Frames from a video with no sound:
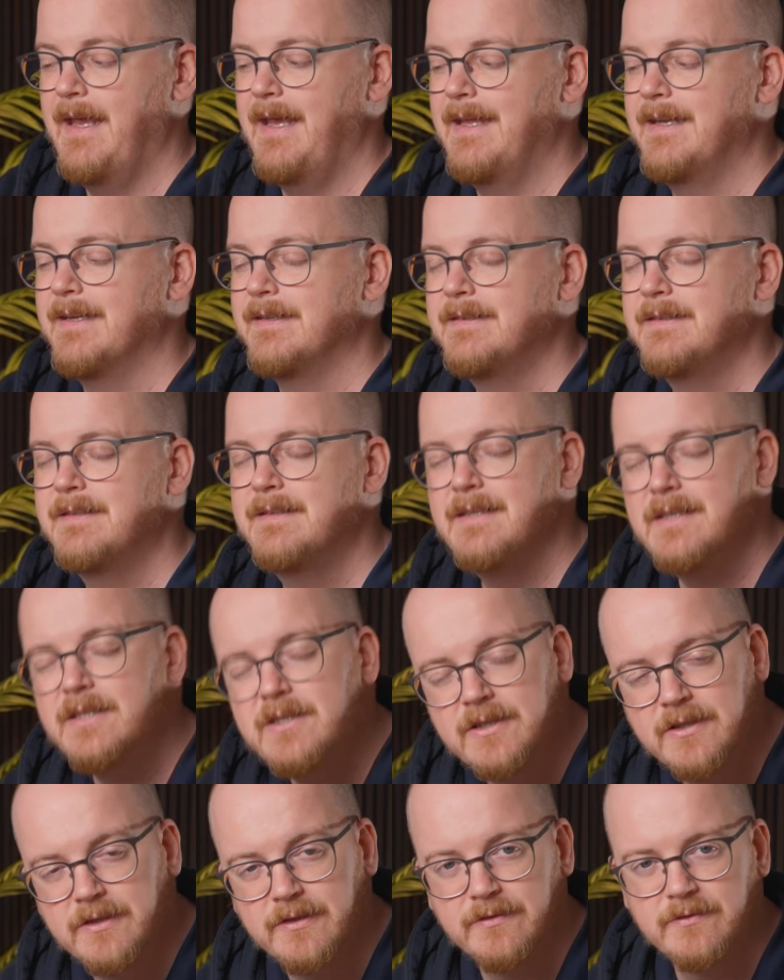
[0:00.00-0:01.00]
in
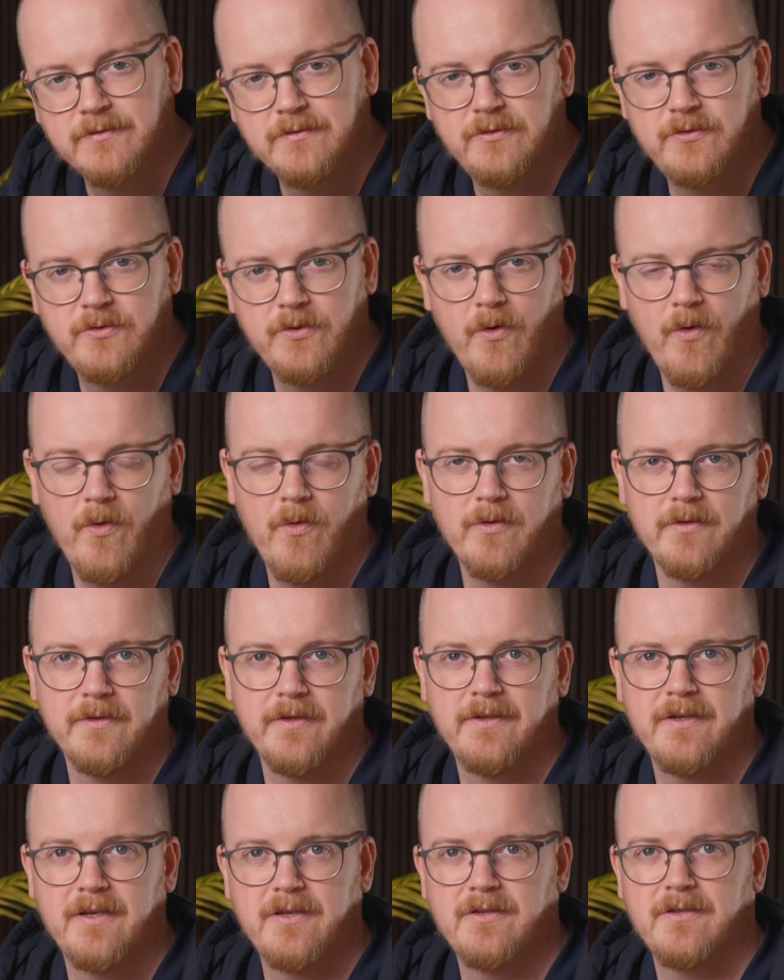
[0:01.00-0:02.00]
addition to all the
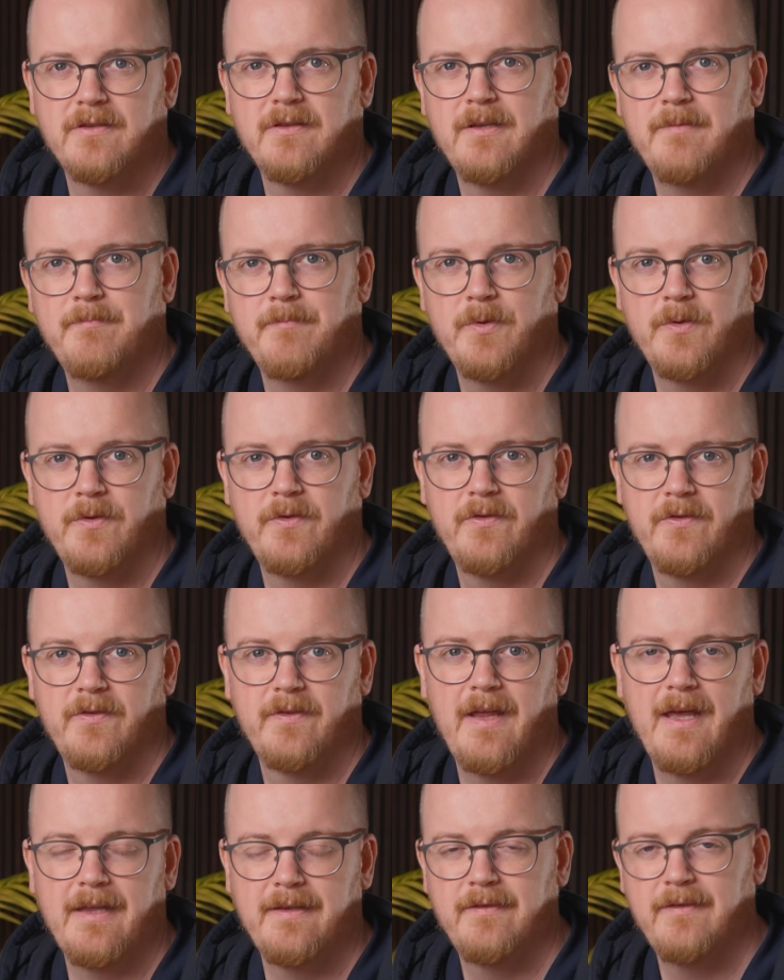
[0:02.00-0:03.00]
digital inputs
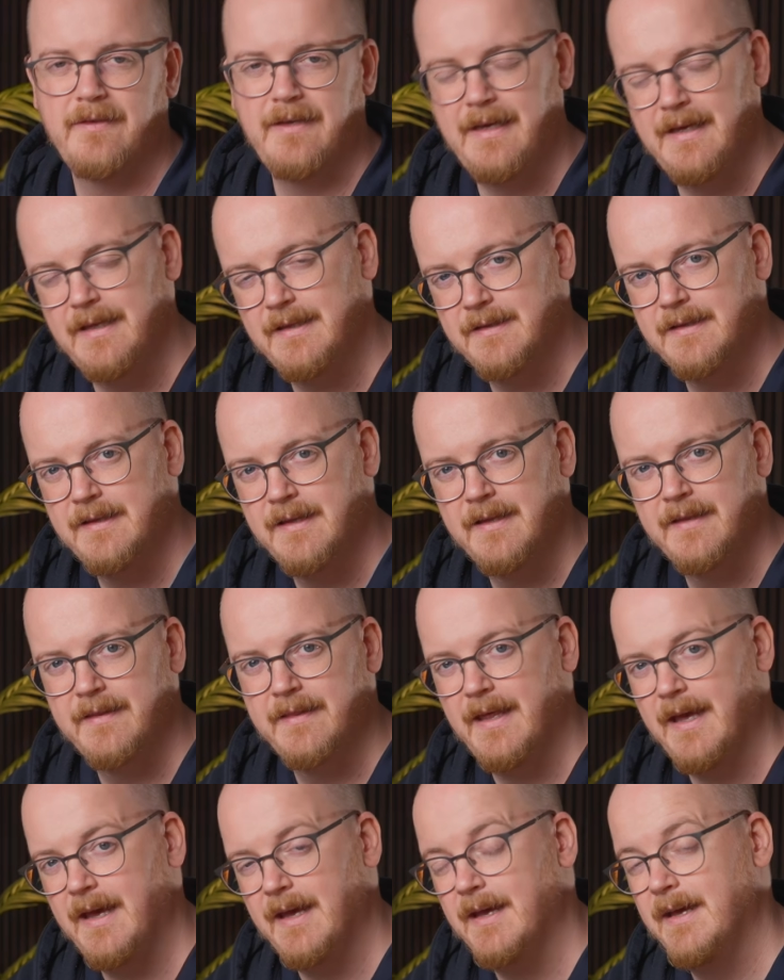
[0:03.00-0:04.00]
that's in
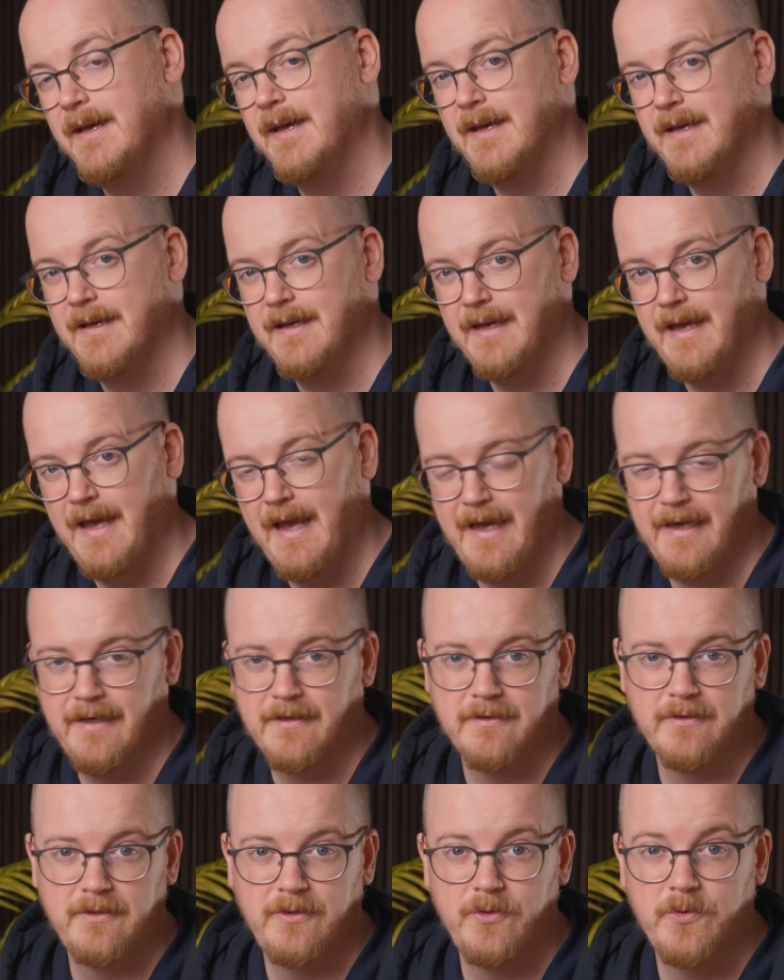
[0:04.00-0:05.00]
the
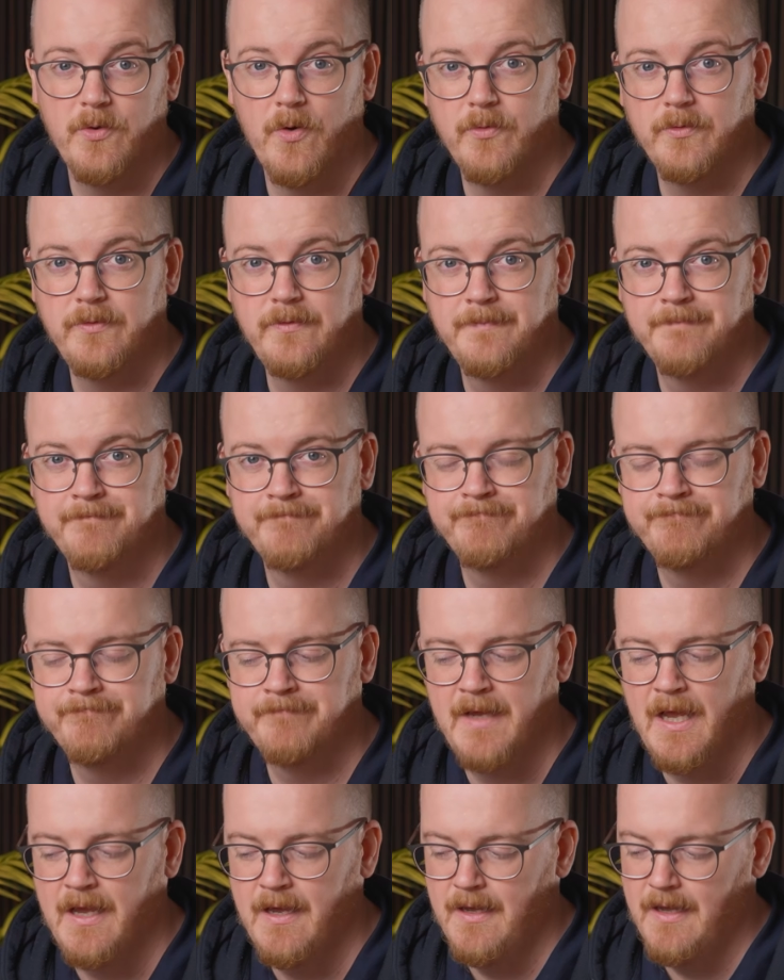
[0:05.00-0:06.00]
Hegel you own.
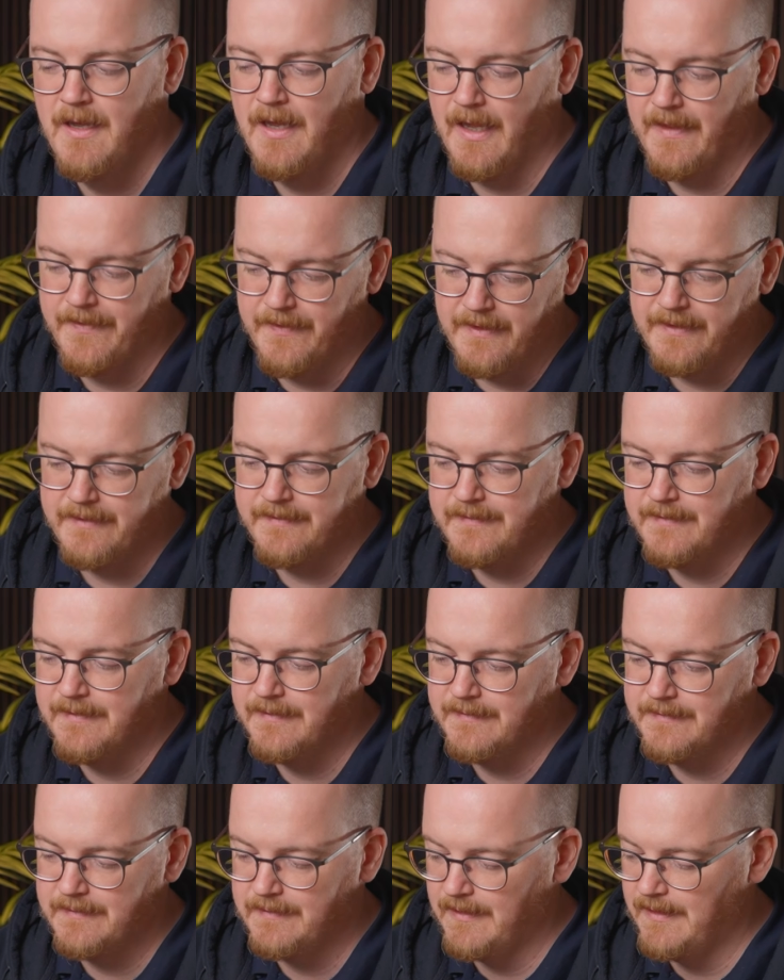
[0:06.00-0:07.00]
And this
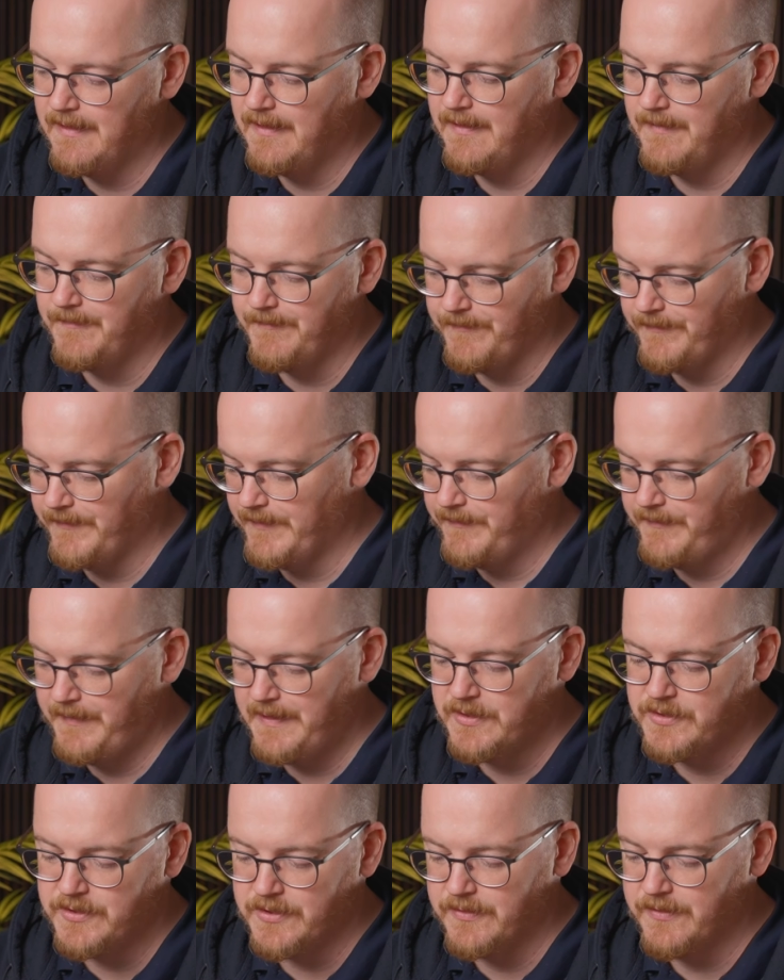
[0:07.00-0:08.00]
is a
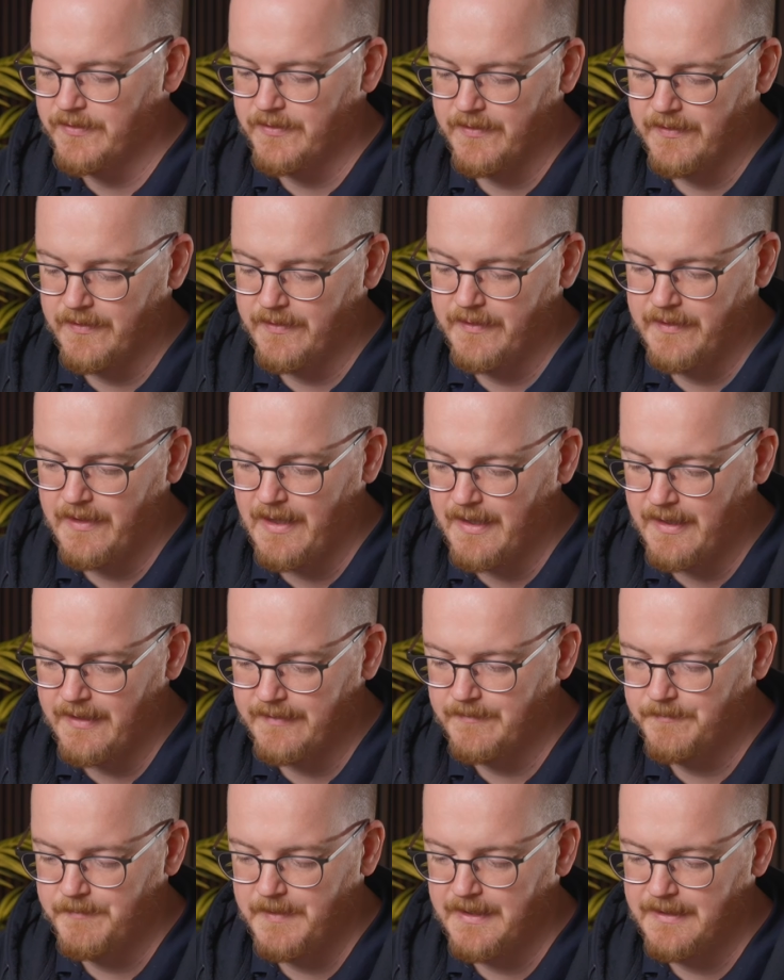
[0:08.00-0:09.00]
feature that
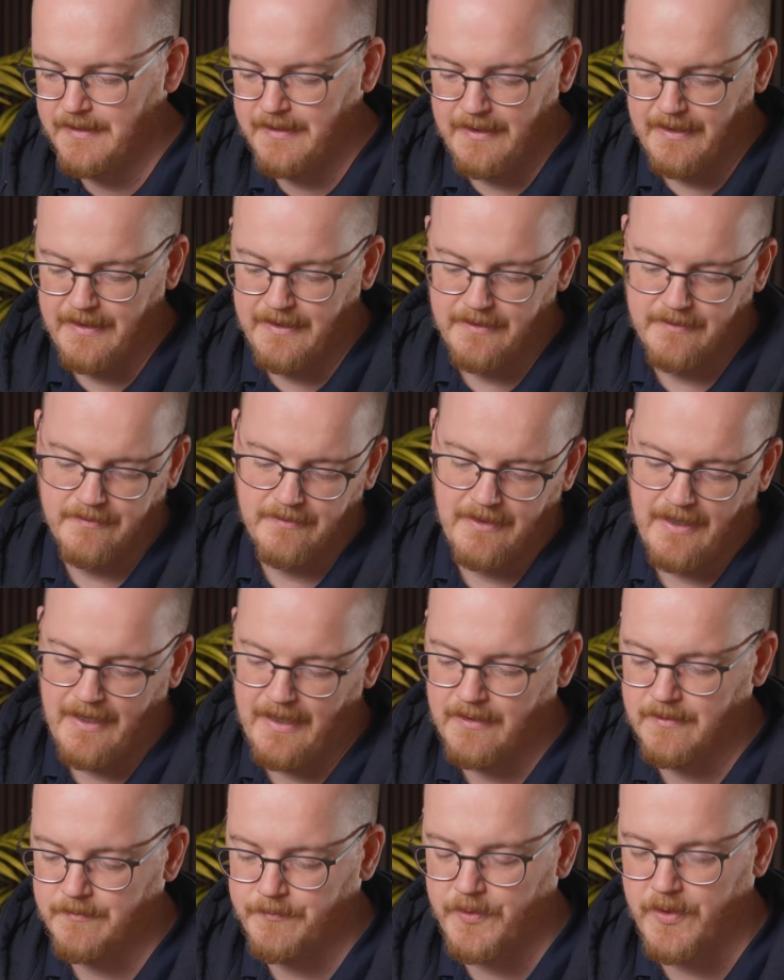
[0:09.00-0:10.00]
has been in
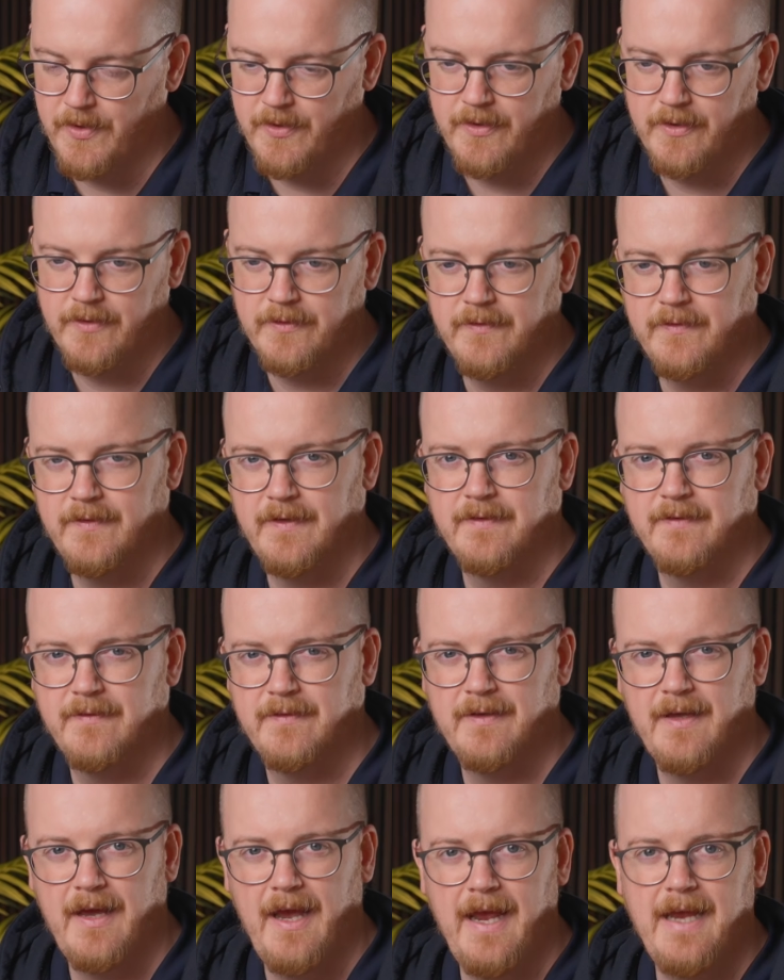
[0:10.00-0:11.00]
Hegel products since
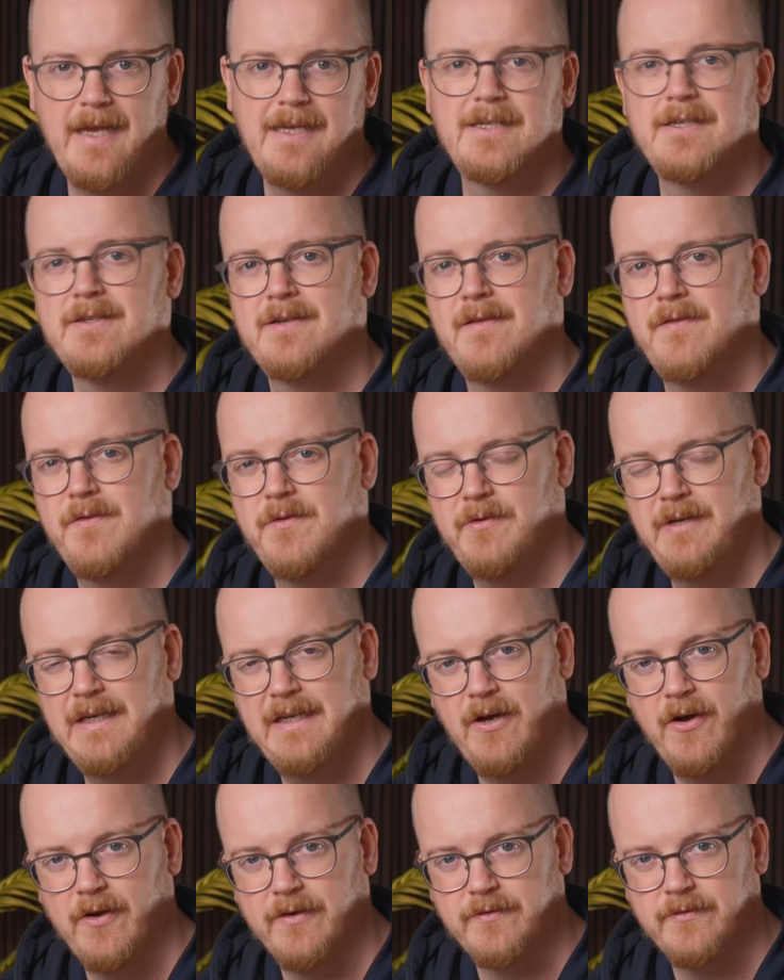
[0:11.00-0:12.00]
the
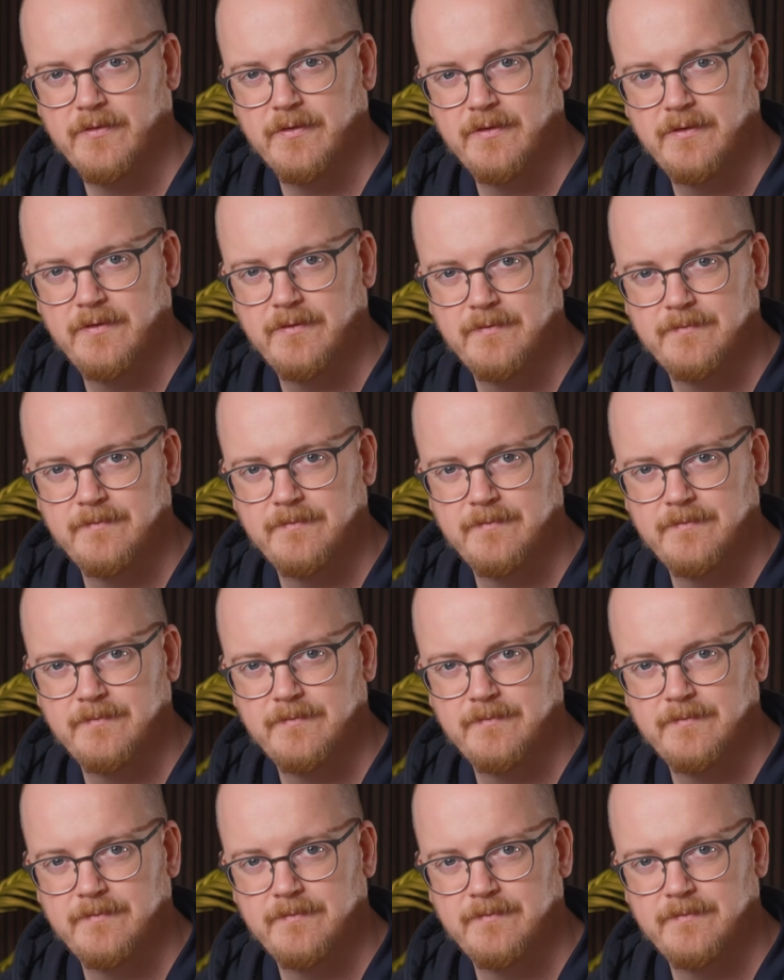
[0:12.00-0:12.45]
H300.